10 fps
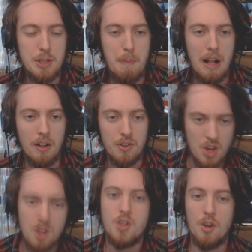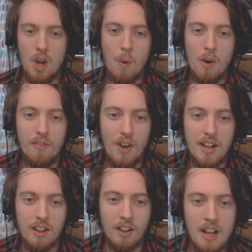spells, to no
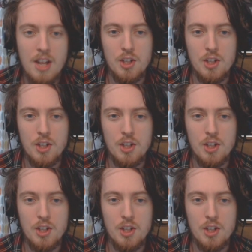avail.